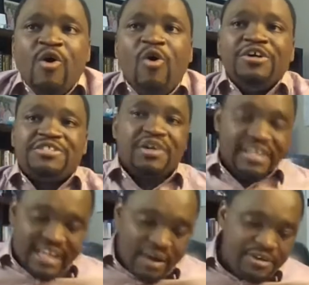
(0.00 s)
or is going to
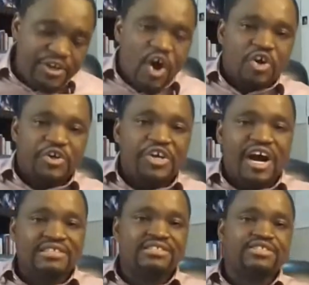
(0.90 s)
come and knock on your
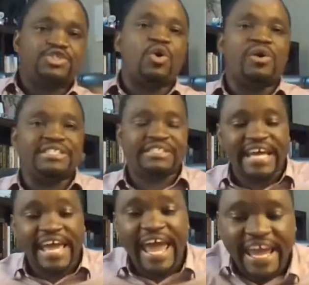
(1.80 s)
house's door and say,
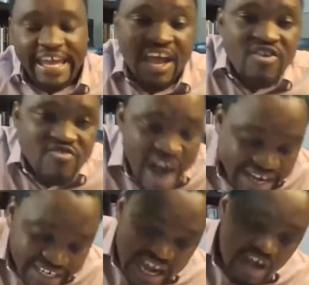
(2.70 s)
hey,
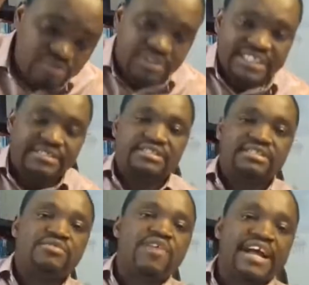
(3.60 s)
right now, this is
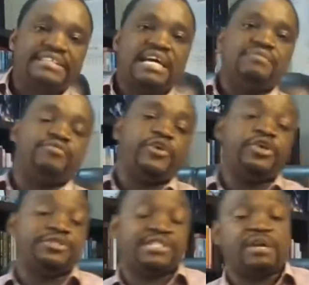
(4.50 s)
the right time for you
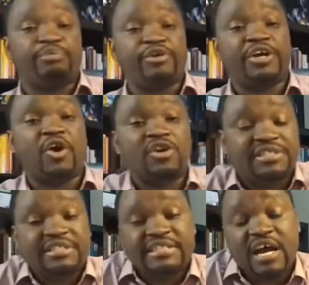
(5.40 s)
to start putting
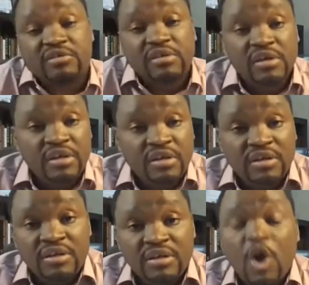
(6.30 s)
content out.
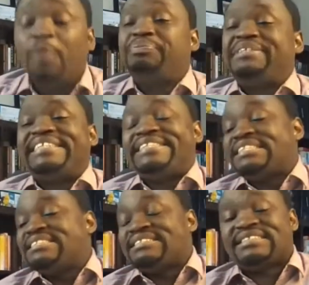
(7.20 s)
Competition
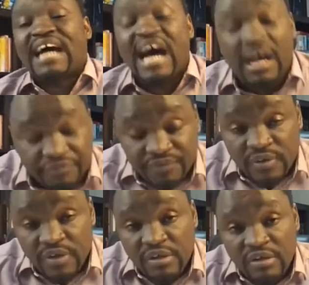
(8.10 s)
is tough,
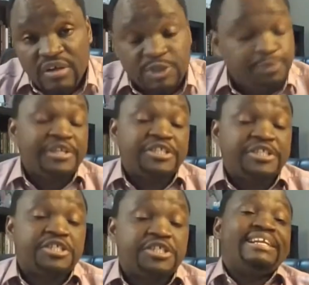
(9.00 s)

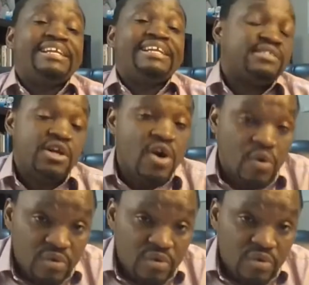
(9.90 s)
especially in SEO,